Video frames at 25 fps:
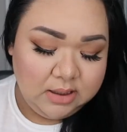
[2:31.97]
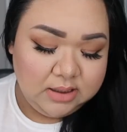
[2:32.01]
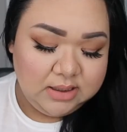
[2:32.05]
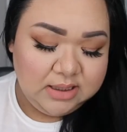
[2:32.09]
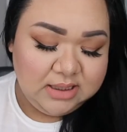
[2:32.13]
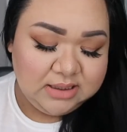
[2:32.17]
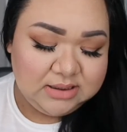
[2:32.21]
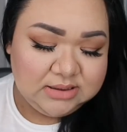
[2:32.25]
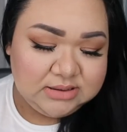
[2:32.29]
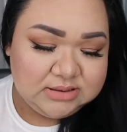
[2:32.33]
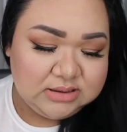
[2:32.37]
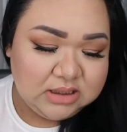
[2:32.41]

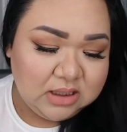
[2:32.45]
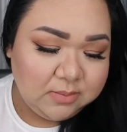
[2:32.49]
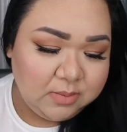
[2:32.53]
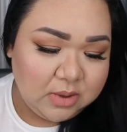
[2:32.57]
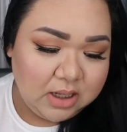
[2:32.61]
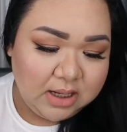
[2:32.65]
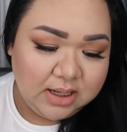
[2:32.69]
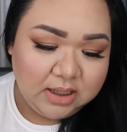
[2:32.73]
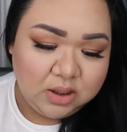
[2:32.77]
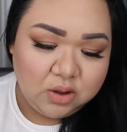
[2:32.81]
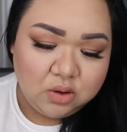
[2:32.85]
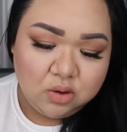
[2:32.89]
Next up,
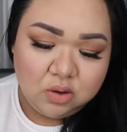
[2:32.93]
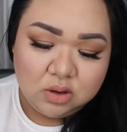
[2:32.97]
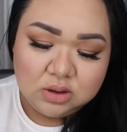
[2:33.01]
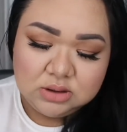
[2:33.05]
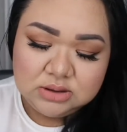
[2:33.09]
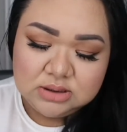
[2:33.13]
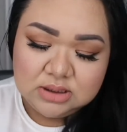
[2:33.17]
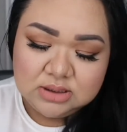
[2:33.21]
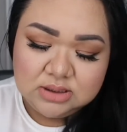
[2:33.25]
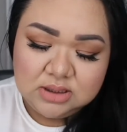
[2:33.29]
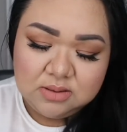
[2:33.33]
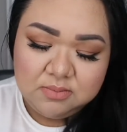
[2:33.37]
I
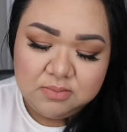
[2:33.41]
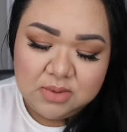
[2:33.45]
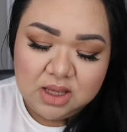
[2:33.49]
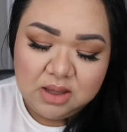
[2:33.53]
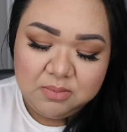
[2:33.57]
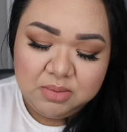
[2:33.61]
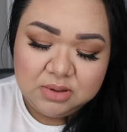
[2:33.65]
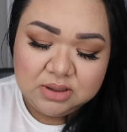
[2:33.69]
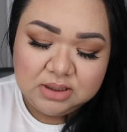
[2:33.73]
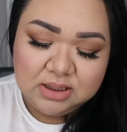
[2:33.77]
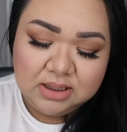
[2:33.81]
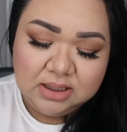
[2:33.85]
got the
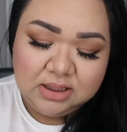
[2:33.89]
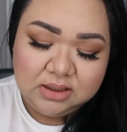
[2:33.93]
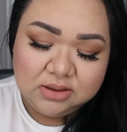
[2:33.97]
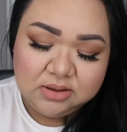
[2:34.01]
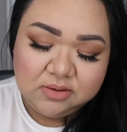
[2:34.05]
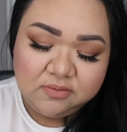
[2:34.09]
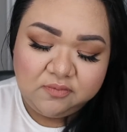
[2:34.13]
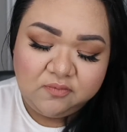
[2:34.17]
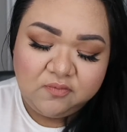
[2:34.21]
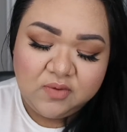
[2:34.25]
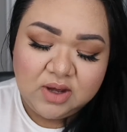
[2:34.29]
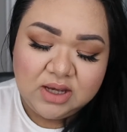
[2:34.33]

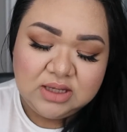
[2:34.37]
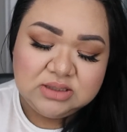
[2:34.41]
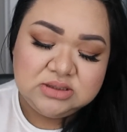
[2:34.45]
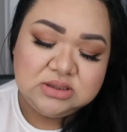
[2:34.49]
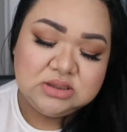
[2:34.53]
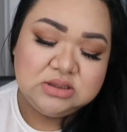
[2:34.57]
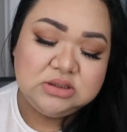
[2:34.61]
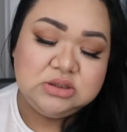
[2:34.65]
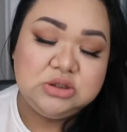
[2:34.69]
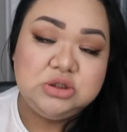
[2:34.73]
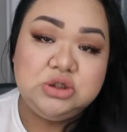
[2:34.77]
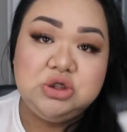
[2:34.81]
Maybelline Face
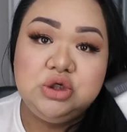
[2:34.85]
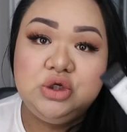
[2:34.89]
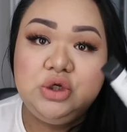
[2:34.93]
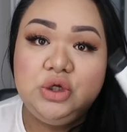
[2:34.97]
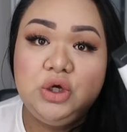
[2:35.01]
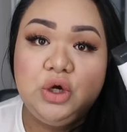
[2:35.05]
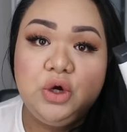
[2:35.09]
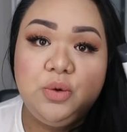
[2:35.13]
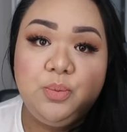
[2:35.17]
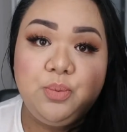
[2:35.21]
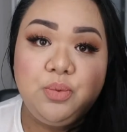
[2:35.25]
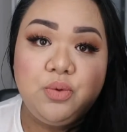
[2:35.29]

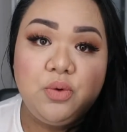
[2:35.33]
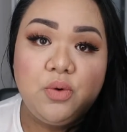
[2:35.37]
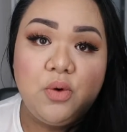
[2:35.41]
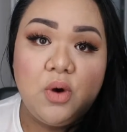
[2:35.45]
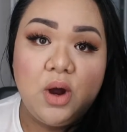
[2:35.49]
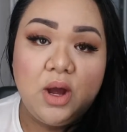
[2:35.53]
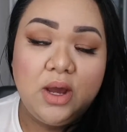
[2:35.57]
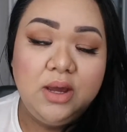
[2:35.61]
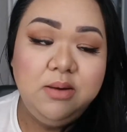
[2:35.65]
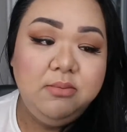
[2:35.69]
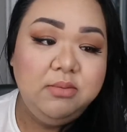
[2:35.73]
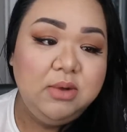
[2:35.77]
Studio
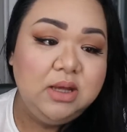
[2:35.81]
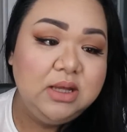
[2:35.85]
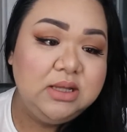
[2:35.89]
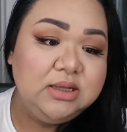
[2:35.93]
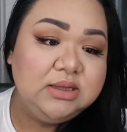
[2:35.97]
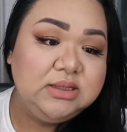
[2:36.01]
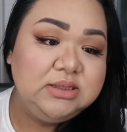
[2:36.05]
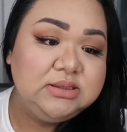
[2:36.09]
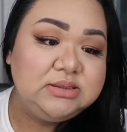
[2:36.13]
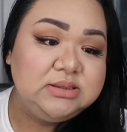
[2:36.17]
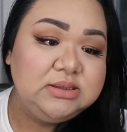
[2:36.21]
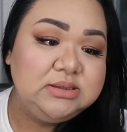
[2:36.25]
Prime, and
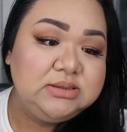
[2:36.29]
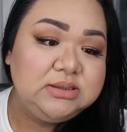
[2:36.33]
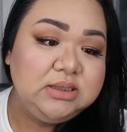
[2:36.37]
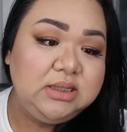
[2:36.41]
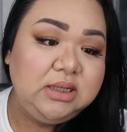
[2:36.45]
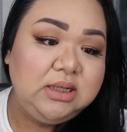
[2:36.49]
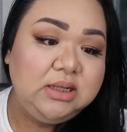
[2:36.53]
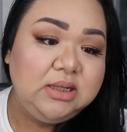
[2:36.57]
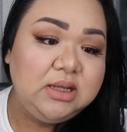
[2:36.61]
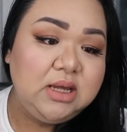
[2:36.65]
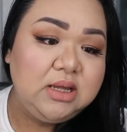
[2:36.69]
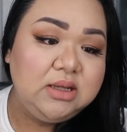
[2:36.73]
this is
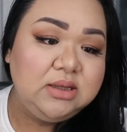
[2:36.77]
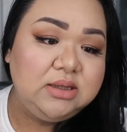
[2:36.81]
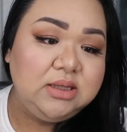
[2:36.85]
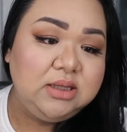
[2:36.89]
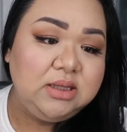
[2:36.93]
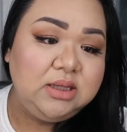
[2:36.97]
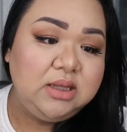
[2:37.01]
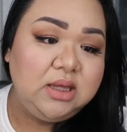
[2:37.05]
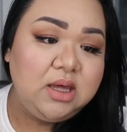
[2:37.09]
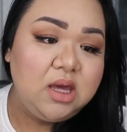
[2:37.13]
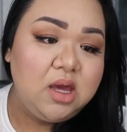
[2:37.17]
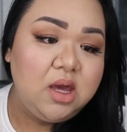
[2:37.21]
in
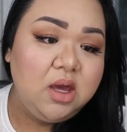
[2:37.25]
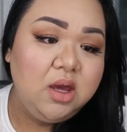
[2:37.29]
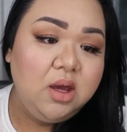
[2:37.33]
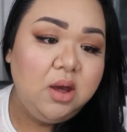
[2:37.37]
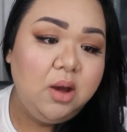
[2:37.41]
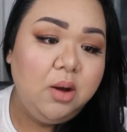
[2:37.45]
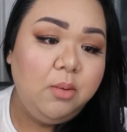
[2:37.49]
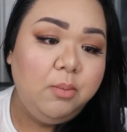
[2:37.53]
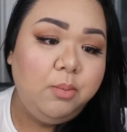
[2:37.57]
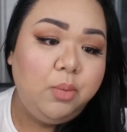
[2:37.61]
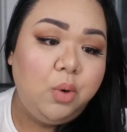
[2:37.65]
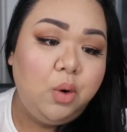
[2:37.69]
the
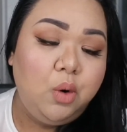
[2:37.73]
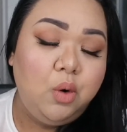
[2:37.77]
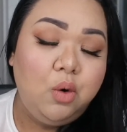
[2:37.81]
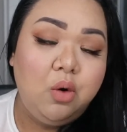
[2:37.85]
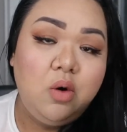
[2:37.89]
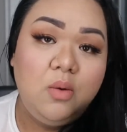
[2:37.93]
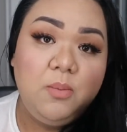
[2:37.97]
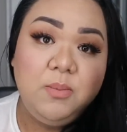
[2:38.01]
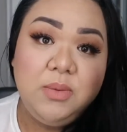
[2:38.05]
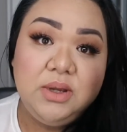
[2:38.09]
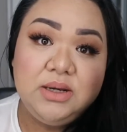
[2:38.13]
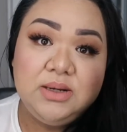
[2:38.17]

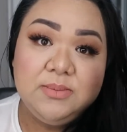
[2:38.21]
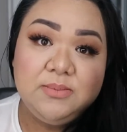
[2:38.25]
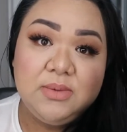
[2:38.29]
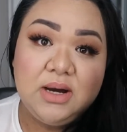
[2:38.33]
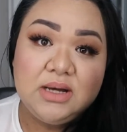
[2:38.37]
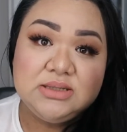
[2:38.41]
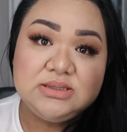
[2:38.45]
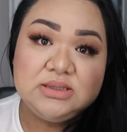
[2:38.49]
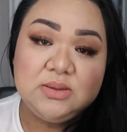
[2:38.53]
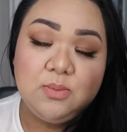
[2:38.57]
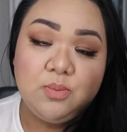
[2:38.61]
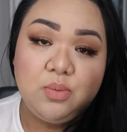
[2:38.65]
Pore
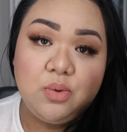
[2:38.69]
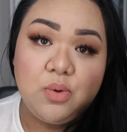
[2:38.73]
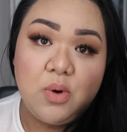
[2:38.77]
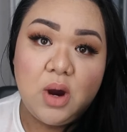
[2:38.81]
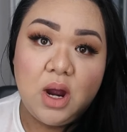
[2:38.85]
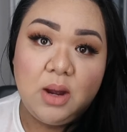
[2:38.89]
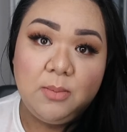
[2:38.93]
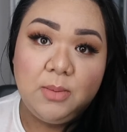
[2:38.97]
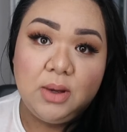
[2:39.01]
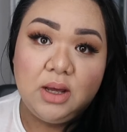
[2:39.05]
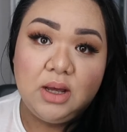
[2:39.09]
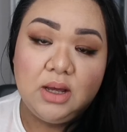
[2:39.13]
Minimizing
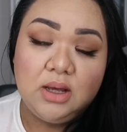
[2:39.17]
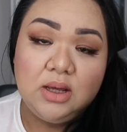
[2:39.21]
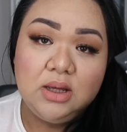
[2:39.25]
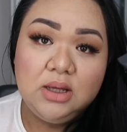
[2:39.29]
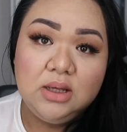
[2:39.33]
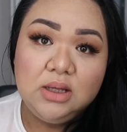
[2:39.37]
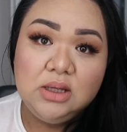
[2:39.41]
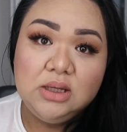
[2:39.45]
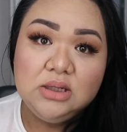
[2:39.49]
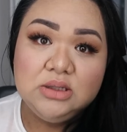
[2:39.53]
Primer.